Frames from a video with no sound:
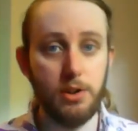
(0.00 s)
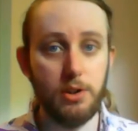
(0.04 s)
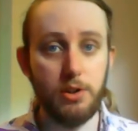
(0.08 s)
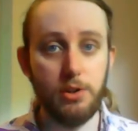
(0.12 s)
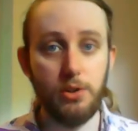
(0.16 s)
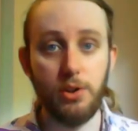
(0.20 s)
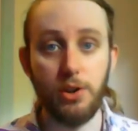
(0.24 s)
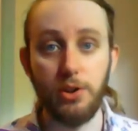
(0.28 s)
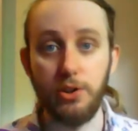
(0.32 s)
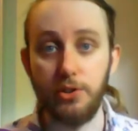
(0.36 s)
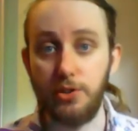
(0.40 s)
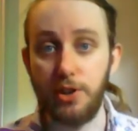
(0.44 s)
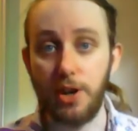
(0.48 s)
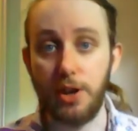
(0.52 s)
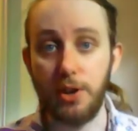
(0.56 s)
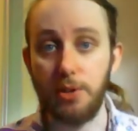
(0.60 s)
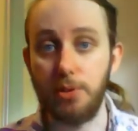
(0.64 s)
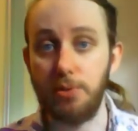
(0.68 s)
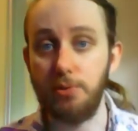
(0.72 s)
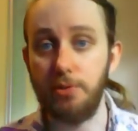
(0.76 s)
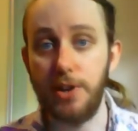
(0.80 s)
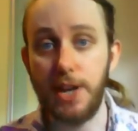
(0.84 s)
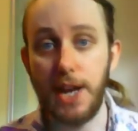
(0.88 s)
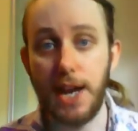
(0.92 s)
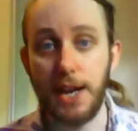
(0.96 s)
You understand the
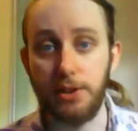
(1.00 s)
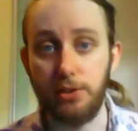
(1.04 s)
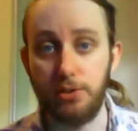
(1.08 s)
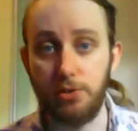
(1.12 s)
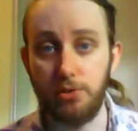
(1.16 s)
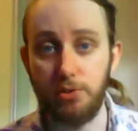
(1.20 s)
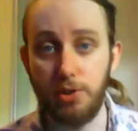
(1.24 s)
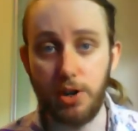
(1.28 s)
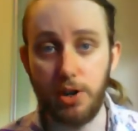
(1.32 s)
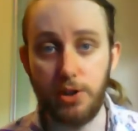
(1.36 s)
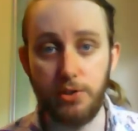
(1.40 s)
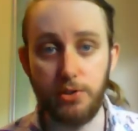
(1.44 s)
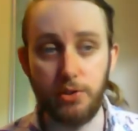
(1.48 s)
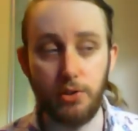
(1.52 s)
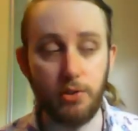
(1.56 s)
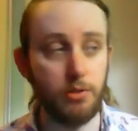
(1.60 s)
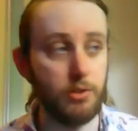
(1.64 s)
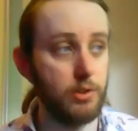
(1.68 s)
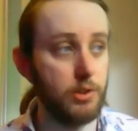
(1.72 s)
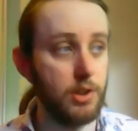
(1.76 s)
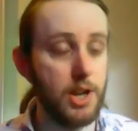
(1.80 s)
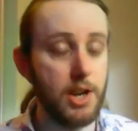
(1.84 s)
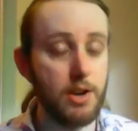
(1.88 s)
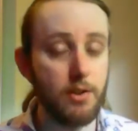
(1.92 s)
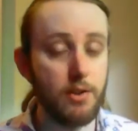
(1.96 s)
three-act structure and
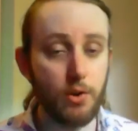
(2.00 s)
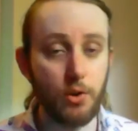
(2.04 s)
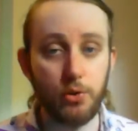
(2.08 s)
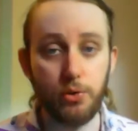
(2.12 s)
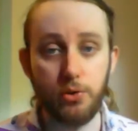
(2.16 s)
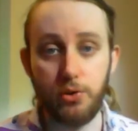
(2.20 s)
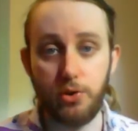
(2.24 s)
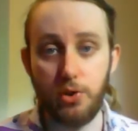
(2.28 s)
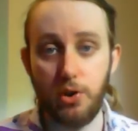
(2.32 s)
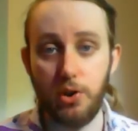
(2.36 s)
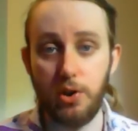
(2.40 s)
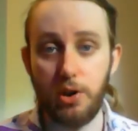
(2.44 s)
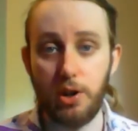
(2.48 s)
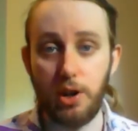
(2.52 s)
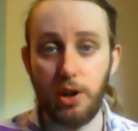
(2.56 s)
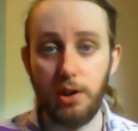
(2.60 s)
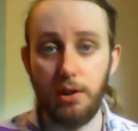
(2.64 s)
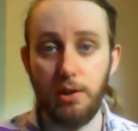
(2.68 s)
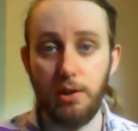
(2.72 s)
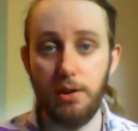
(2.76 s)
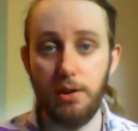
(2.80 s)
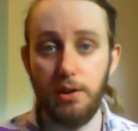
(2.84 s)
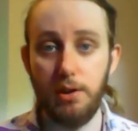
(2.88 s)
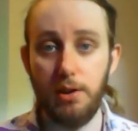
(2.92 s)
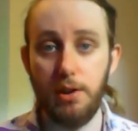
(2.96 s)
the hero's journey.
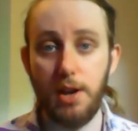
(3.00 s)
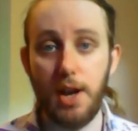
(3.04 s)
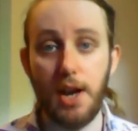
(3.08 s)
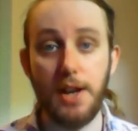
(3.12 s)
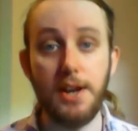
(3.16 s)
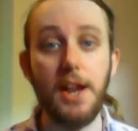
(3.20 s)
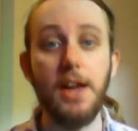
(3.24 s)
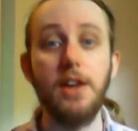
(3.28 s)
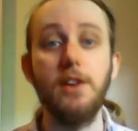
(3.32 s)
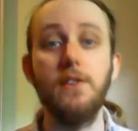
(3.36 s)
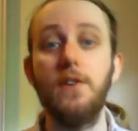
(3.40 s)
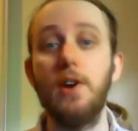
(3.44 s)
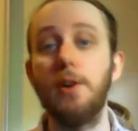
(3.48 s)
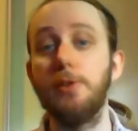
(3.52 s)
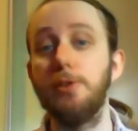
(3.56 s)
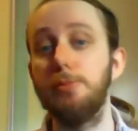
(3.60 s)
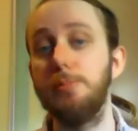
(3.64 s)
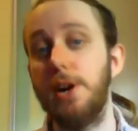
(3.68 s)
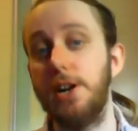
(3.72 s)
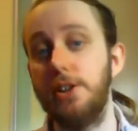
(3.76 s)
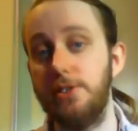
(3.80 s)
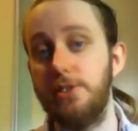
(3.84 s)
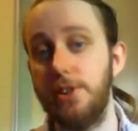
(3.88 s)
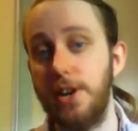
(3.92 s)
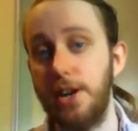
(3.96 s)
And now you've come to my
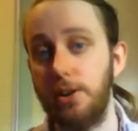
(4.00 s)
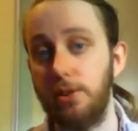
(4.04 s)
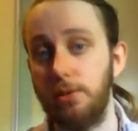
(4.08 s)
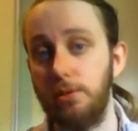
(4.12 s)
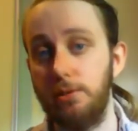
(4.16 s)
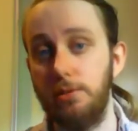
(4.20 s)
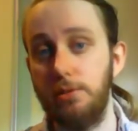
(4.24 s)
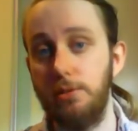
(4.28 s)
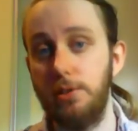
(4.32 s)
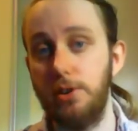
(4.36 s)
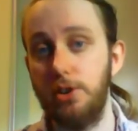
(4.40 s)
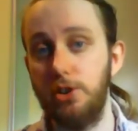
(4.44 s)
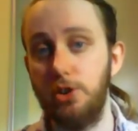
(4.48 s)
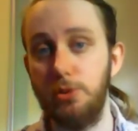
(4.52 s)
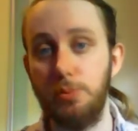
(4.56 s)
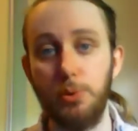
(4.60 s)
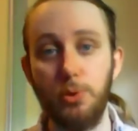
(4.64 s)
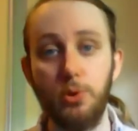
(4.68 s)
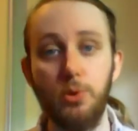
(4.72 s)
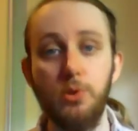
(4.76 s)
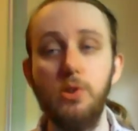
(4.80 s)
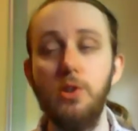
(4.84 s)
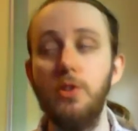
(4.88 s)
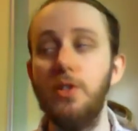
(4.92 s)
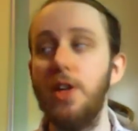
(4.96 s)
channel to put
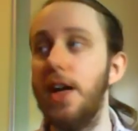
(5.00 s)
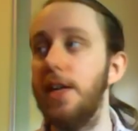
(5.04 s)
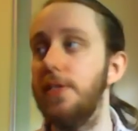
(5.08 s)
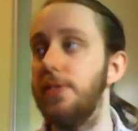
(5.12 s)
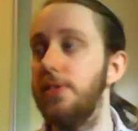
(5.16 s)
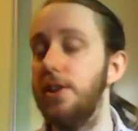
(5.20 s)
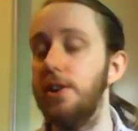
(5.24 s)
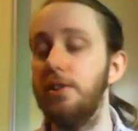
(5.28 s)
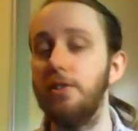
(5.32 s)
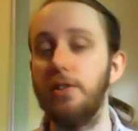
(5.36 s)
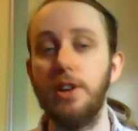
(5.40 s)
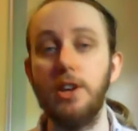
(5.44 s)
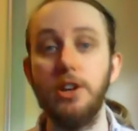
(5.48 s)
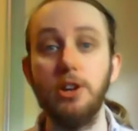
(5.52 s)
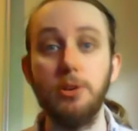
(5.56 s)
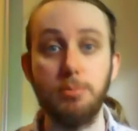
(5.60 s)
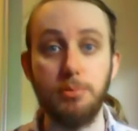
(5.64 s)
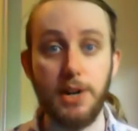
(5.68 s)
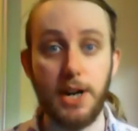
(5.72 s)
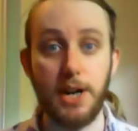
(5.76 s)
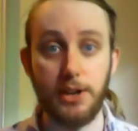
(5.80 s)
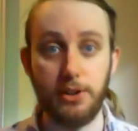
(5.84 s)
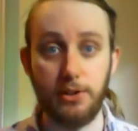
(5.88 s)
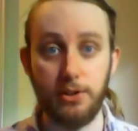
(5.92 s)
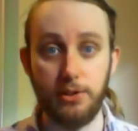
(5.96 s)
all of that theory into
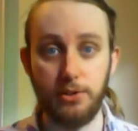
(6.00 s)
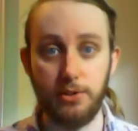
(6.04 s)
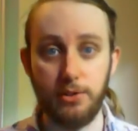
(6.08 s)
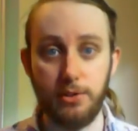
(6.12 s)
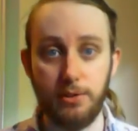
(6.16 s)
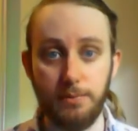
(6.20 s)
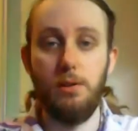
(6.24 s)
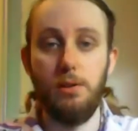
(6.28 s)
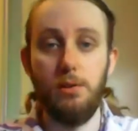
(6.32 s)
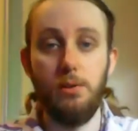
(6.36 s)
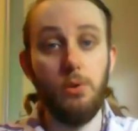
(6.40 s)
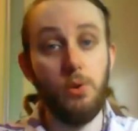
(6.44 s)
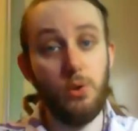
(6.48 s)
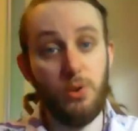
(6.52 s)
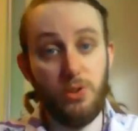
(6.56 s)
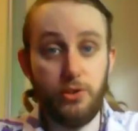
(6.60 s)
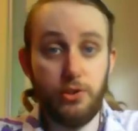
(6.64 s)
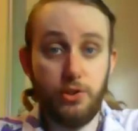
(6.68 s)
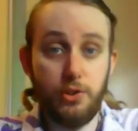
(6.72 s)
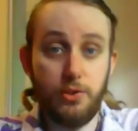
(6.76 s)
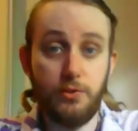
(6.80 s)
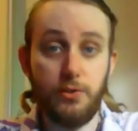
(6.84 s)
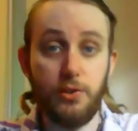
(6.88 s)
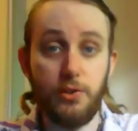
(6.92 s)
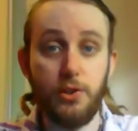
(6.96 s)
practice. Or this
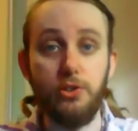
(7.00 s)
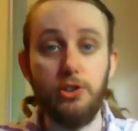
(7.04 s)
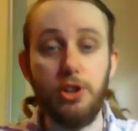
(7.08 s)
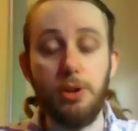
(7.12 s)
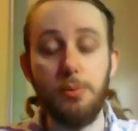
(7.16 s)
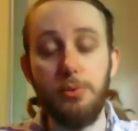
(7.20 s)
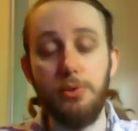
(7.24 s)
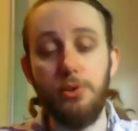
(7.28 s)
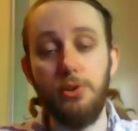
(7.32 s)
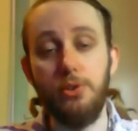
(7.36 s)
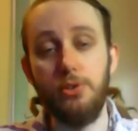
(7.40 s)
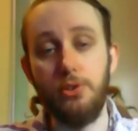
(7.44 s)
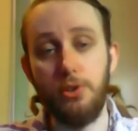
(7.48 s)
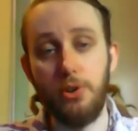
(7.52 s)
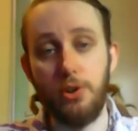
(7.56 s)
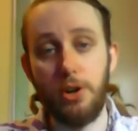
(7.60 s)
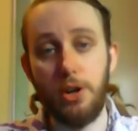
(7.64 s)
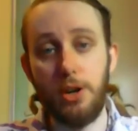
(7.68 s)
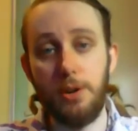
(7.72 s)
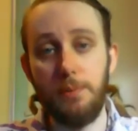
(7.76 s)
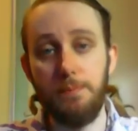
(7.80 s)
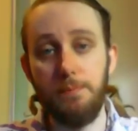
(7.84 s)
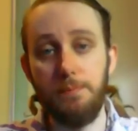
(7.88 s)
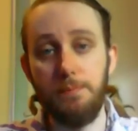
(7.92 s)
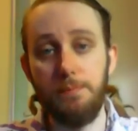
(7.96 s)
is the first step on your
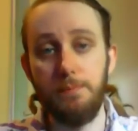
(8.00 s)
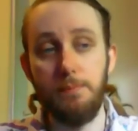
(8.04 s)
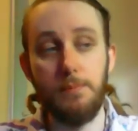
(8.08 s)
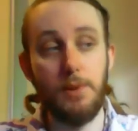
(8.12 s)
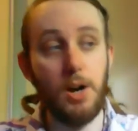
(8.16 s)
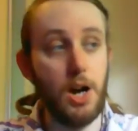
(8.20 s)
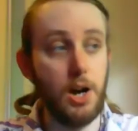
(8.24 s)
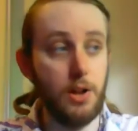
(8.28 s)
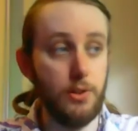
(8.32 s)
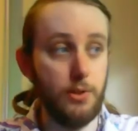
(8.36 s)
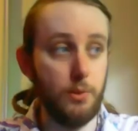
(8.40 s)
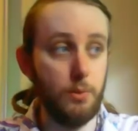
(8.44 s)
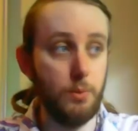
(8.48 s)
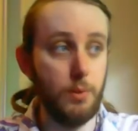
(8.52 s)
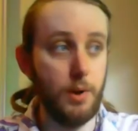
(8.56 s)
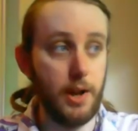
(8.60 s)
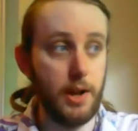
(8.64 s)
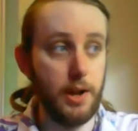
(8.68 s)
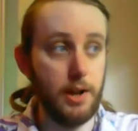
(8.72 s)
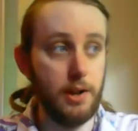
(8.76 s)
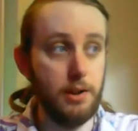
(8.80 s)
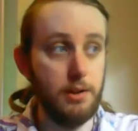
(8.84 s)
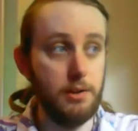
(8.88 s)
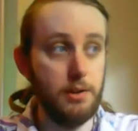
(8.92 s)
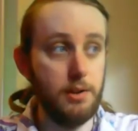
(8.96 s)
journey. Either
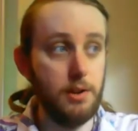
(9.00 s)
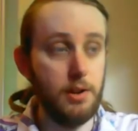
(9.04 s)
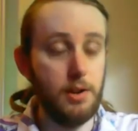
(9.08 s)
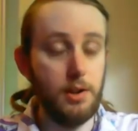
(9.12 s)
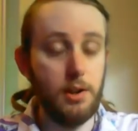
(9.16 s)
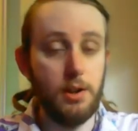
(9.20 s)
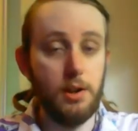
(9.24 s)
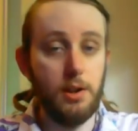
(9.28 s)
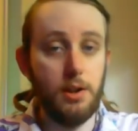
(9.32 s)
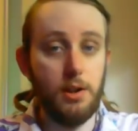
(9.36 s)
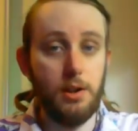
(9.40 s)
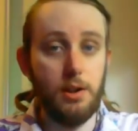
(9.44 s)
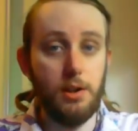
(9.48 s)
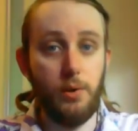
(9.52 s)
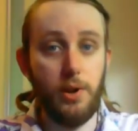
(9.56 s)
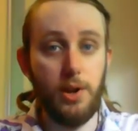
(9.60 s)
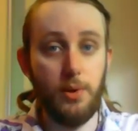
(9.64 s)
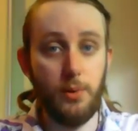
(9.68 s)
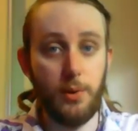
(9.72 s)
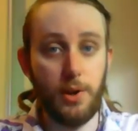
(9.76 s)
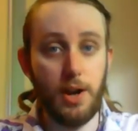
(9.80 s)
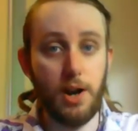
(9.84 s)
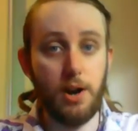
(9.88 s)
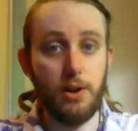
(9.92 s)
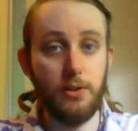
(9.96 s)
way, here
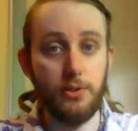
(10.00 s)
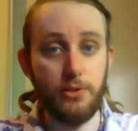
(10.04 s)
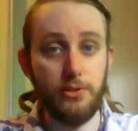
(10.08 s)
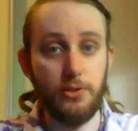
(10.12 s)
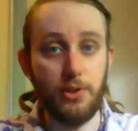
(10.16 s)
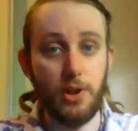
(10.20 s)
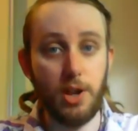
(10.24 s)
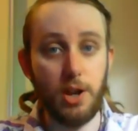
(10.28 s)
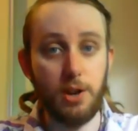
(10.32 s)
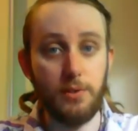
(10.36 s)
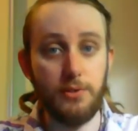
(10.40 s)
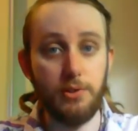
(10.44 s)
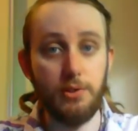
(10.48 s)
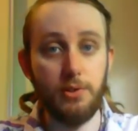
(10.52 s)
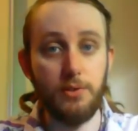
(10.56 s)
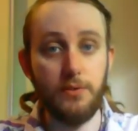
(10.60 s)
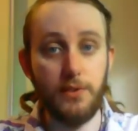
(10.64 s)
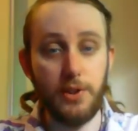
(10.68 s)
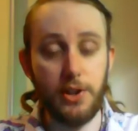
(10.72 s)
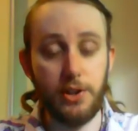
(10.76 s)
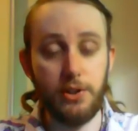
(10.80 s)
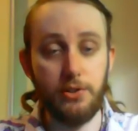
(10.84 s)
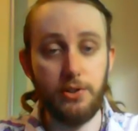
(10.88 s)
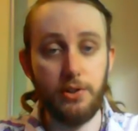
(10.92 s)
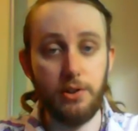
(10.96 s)
we are at the start of your
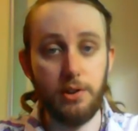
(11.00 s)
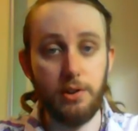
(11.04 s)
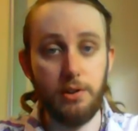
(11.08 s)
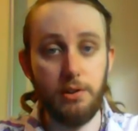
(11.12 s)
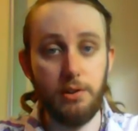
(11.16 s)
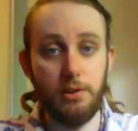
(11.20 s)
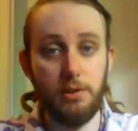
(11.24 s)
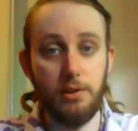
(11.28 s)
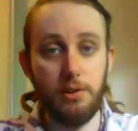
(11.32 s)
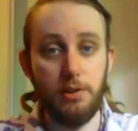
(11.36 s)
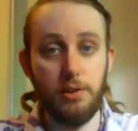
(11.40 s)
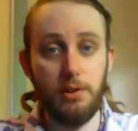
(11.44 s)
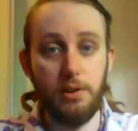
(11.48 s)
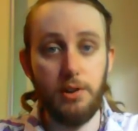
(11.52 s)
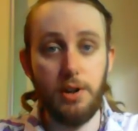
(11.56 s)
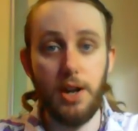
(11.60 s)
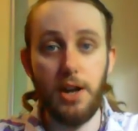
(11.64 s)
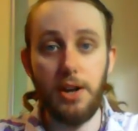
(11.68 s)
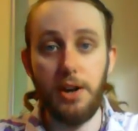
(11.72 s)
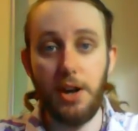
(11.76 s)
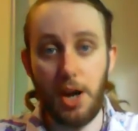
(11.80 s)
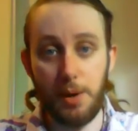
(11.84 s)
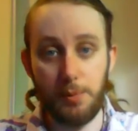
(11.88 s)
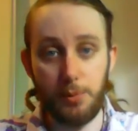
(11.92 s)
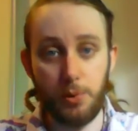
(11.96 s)
adventure,
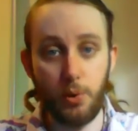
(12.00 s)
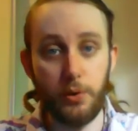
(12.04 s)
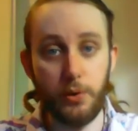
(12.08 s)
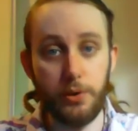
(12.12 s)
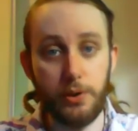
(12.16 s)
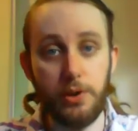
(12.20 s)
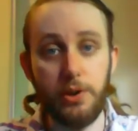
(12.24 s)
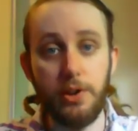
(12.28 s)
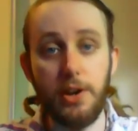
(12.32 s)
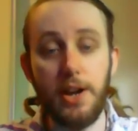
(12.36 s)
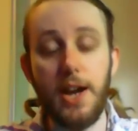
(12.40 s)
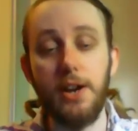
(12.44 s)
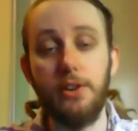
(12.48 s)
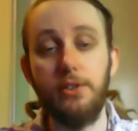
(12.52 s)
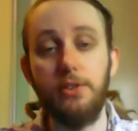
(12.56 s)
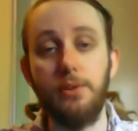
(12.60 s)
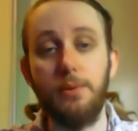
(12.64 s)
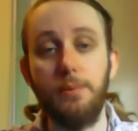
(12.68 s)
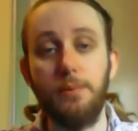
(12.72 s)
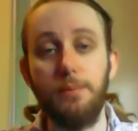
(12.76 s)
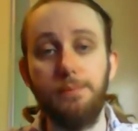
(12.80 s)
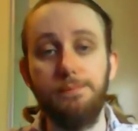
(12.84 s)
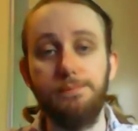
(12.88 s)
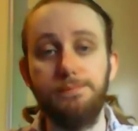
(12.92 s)
and I'm calling you to action.